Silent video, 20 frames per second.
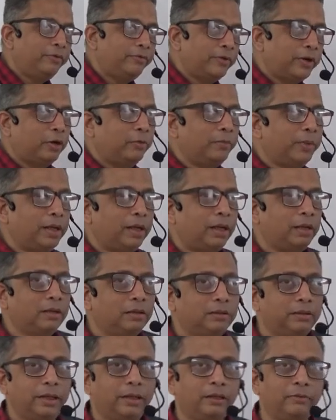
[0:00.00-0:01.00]

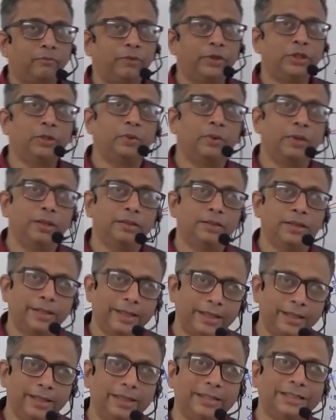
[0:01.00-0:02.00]
phenomena that whichever
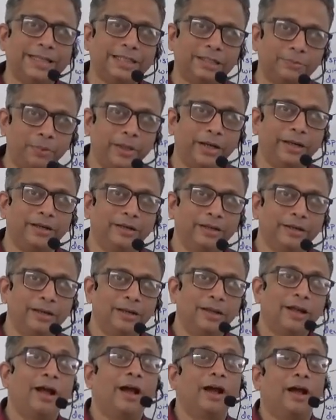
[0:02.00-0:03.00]
is explained
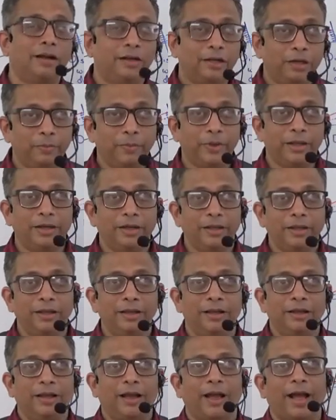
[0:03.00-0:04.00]

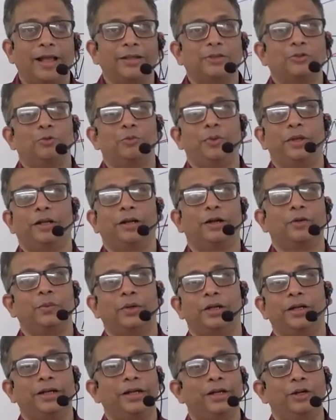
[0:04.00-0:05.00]
ultimately has to be
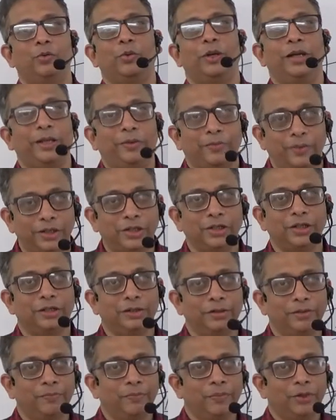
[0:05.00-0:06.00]
converted into an equation.
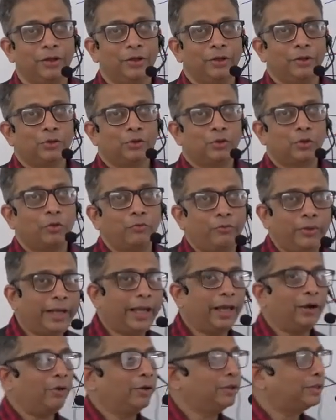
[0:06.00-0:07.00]
So we
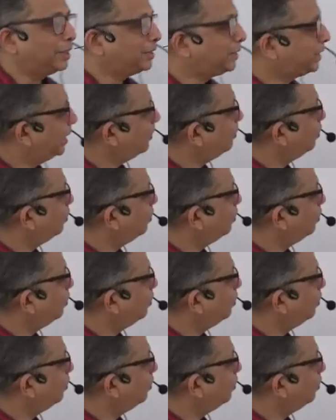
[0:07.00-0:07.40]
cannot just keep